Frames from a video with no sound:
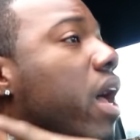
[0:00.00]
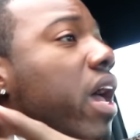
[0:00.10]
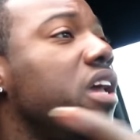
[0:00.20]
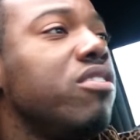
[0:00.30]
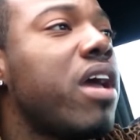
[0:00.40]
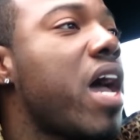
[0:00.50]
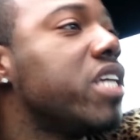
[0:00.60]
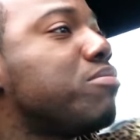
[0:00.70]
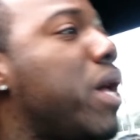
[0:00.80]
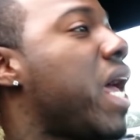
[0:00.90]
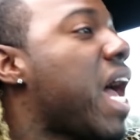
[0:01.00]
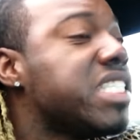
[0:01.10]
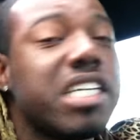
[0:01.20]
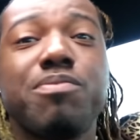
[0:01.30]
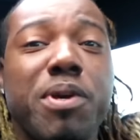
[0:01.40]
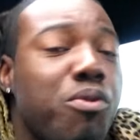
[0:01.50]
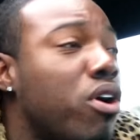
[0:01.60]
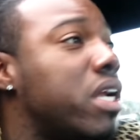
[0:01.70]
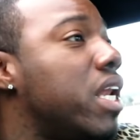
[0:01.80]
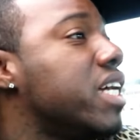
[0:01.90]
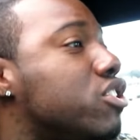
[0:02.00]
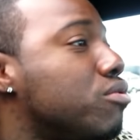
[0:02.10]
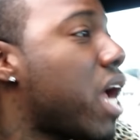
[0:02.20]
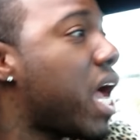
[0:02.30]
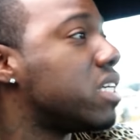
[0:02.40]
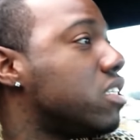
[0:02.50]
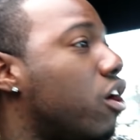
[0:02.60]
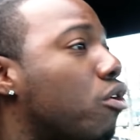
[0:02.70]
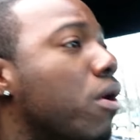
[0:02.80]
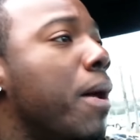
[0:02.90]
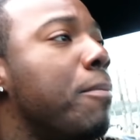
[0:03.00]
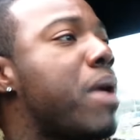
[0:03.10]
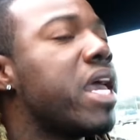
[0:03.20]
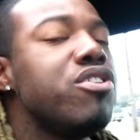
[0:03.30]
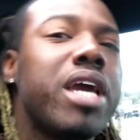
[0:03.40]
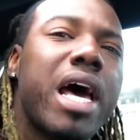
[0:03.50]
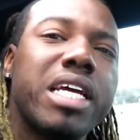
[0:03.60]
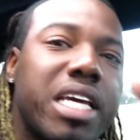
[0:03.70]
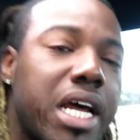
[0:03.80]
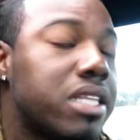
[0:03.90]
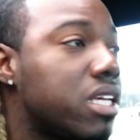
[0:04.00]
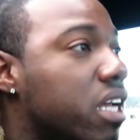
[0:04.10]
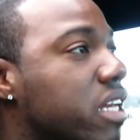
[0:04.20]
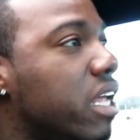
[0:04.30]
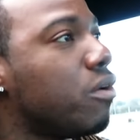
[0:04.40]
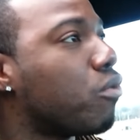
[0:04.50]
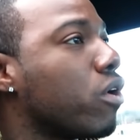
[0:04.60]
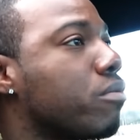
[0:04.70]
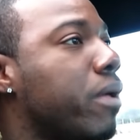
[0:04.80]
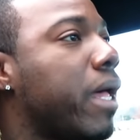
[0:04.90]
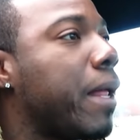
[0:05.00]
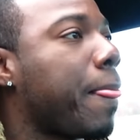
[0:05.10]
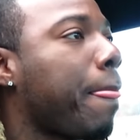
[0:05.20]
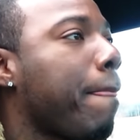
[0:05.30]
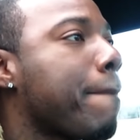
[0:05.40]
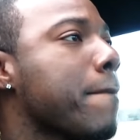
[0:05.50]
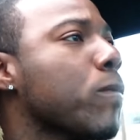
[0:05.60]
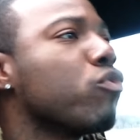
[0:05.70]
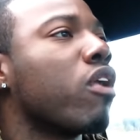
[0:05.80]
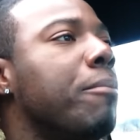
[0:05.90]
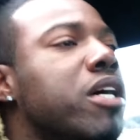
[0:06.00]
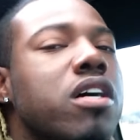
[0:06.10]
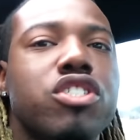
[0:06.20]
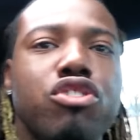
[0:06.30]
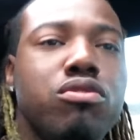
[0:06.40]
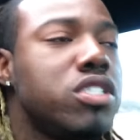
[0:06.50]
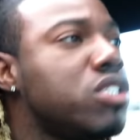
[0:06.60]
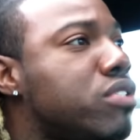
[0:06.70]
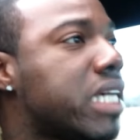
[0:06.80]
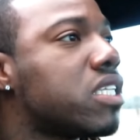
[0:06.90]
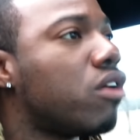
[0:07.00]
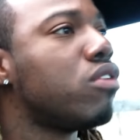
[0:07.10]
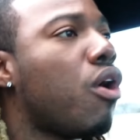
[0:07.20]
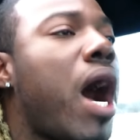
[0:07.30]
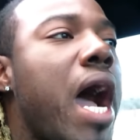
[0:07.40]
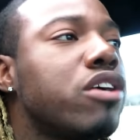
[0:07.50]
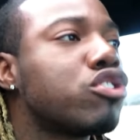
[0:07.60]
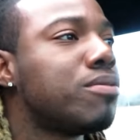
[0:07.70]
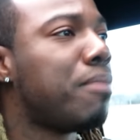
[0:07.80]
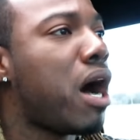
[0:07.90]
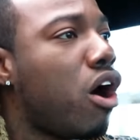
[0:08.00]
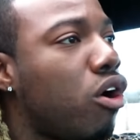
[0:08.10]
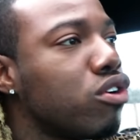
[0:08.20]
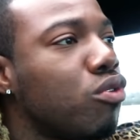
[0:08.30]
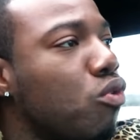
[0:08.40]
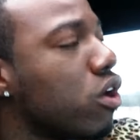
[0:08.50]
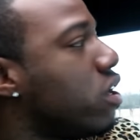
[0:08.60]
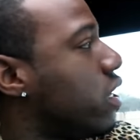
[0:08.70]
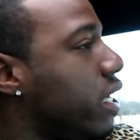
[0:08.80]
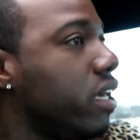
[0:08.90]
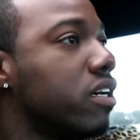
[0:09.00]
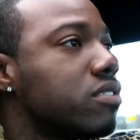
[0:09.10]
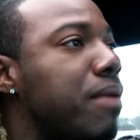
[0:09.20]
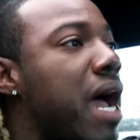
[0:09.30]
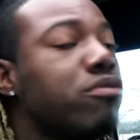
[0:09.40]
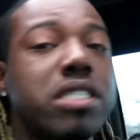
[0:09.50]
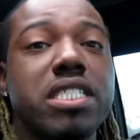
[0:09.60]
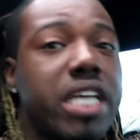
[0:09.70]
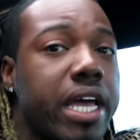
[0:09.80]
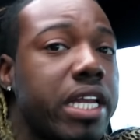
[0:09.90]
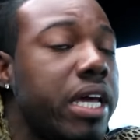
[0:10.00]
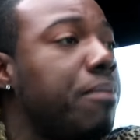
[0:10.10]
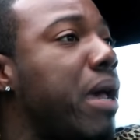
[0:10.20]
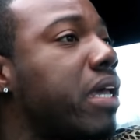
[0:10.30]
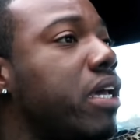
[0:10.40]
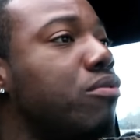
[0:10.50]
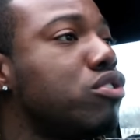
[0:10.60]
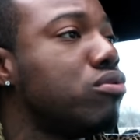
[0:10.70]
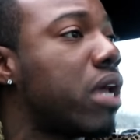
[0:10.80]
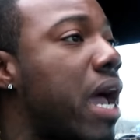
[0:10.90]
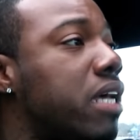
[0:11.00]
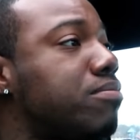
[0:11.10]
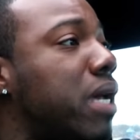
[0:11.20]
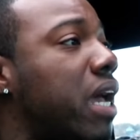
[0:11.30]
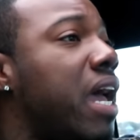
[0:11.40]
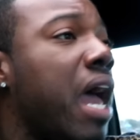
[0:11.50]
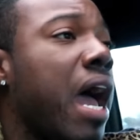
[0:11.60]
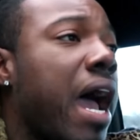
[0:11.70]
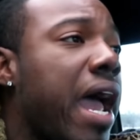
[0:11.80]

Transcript: Hey, you guys, man, I just be wanting to let you guys know, man, you gotta get out there and network, man. Because you just don't know how small the world is, man. I was just checking in back in with you guys, man.